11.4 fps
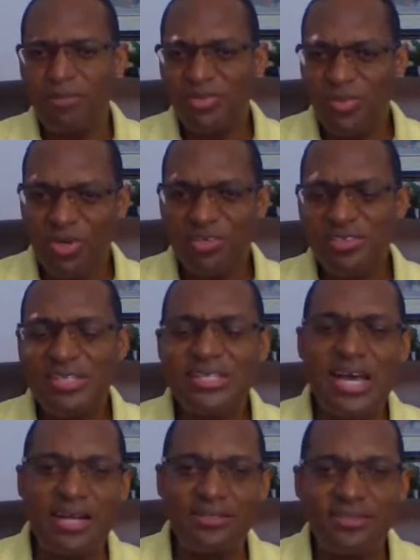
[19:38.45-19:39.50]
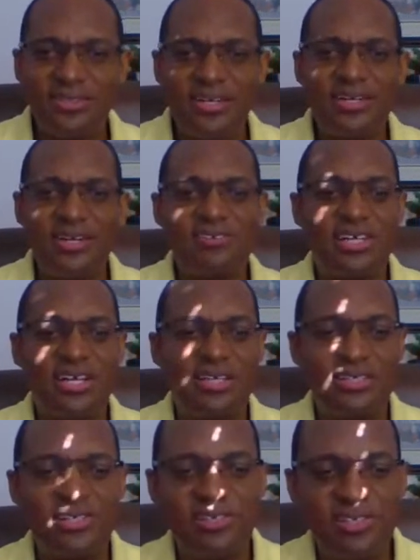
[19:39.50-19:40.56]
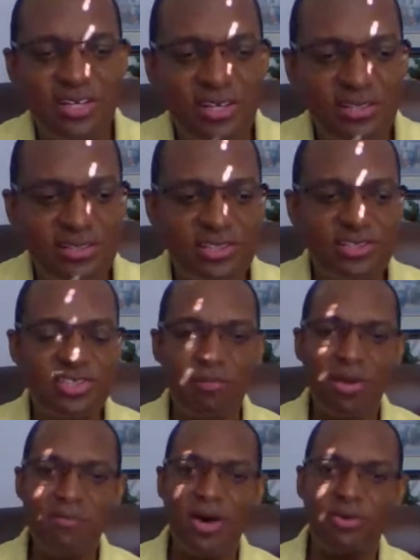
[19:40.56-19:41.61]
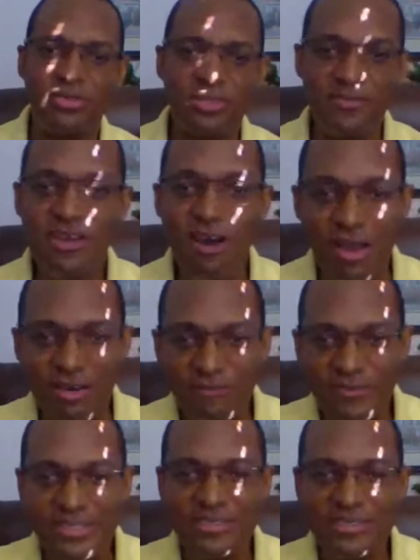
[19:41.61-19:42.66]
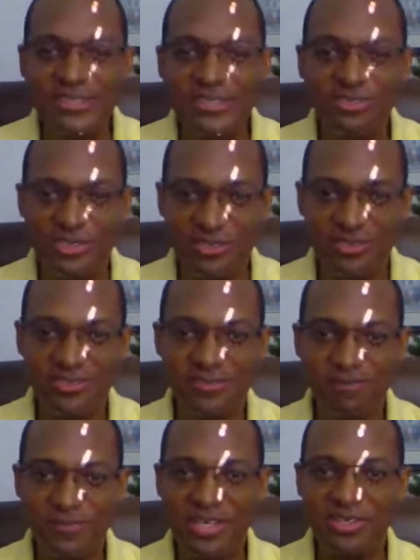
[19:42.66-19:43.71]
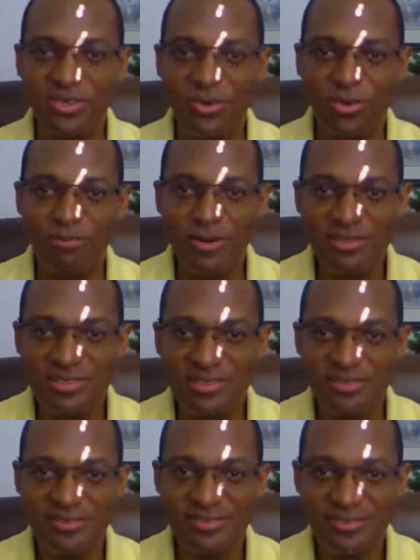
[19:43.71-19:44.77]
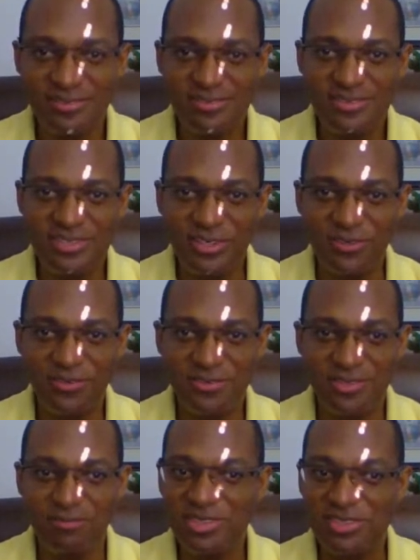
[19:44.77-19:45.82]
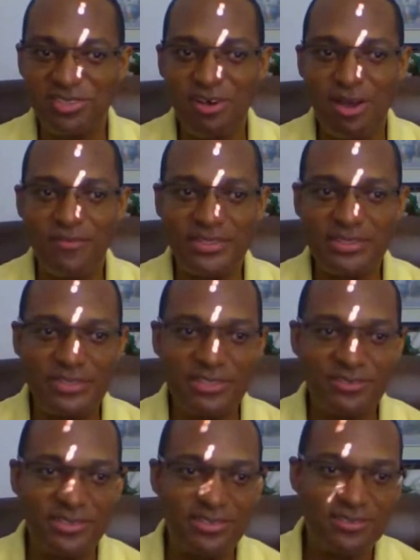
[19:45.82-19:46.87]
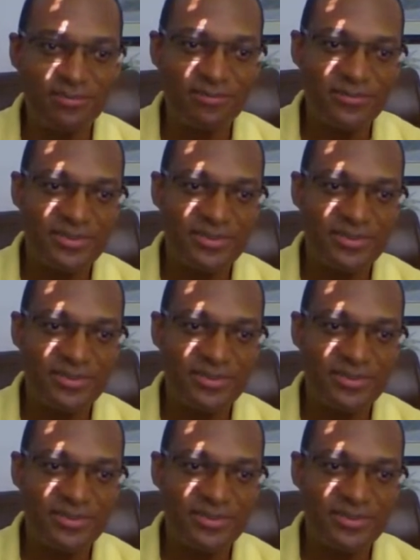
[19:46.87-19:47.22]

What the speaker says: But worse than that, there's some amount of conflict of interest in the whole process. Some serious conflict of interest.